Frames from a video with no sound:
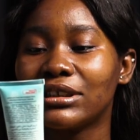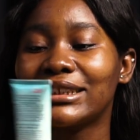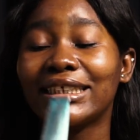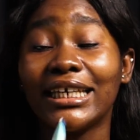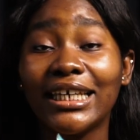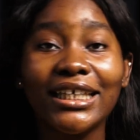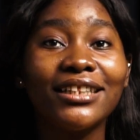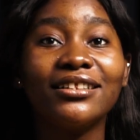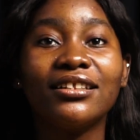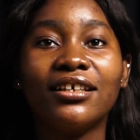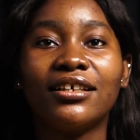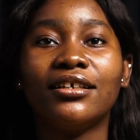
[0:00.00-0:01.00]

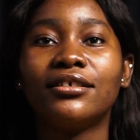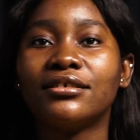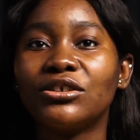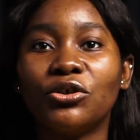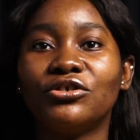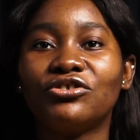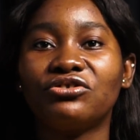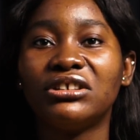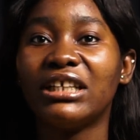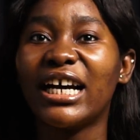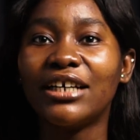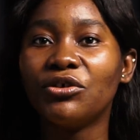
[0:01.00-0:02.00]
Skin
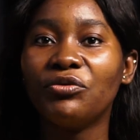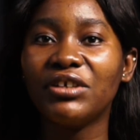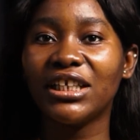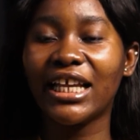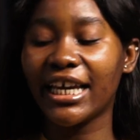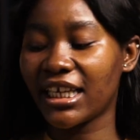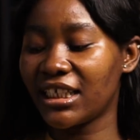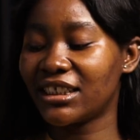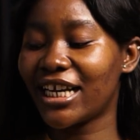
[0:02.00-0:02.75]
sunscreen, I don't really like it.